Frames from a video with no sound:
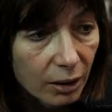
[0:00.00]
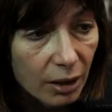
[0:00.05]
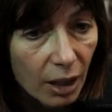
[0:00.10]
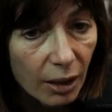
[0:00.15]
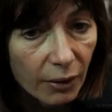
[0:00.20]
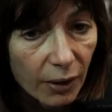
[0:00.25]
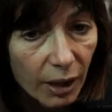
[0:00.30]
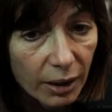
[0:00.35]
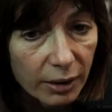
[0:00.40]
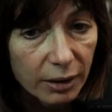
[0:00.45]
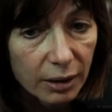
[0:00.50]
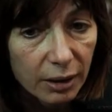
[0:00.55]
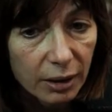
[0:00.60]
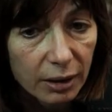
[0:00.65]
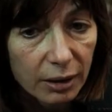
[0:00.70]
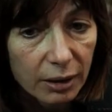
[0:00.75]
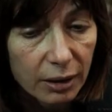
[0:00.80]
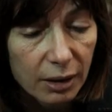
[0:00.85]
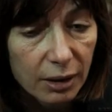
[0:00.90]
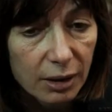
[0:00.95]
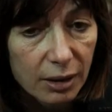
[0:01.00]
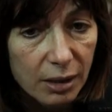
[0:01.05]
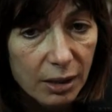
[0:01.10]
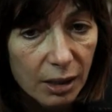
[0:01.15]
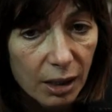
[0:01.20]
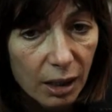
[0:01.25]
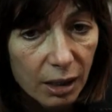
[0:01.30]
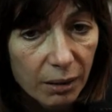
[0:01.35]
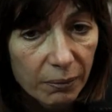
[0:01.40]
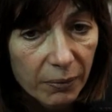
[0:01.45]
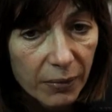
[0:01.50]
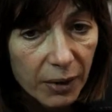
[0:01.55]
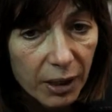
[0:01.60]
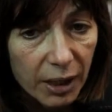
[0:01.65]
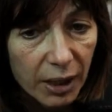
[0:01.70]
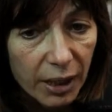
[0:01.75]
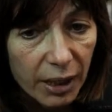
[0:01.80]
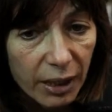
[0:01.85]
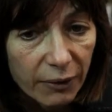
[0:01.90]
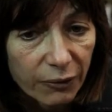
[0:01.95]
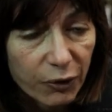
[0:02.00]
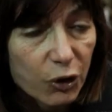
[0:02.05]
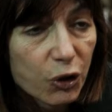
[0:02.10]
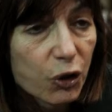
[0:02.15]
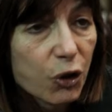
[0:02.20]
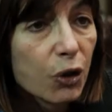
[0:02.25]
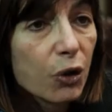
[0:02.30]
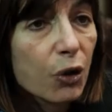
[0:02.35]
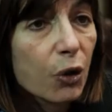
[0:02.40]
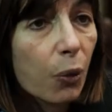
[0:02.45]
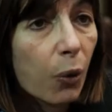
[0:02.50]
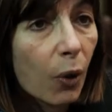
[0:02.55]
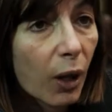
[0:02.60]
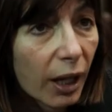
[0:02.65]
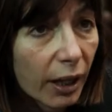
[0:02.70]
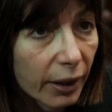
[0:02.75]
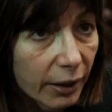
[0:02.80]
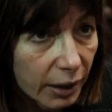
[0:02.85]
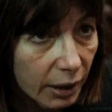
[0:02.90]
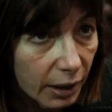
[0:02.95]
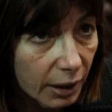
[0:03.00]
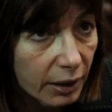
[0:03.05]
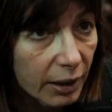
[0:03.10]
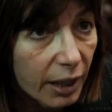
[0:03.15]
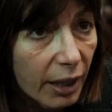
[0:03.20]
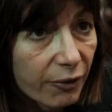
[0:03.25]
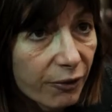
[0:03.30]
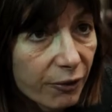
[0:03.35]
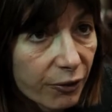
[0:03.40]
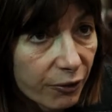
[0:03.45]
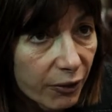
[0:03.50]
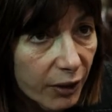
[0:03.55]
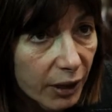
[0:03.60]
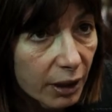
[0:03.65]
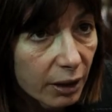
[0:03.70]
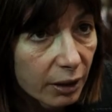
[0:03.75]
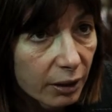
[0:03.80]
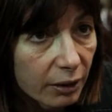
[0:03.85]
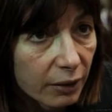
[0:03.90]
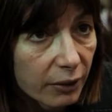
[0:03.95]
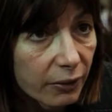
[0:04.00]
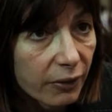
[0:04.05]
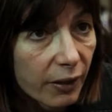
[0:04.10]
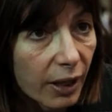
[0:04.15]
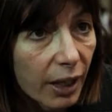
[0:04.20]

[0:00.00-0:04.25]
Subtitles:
No, I think that if you're too quirky and left field,